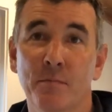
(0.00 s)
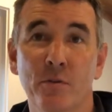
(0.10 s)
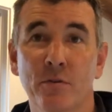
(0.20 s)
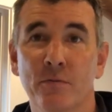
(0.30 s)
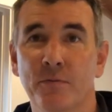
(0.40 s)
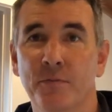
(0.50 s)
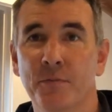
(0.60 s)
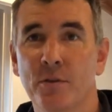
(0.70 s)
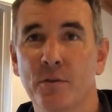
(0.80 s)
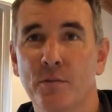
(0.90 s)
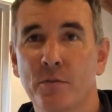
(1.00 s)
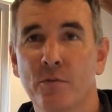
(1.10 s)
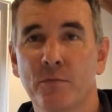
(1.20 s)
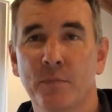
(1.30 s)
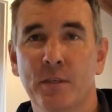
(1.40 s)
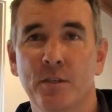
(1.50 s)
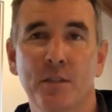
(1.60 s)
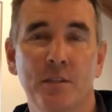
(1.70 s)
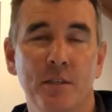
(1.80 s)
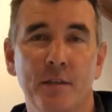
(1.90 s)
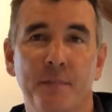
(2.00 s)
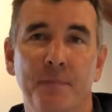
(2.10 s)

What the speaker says: move. You can move much easier.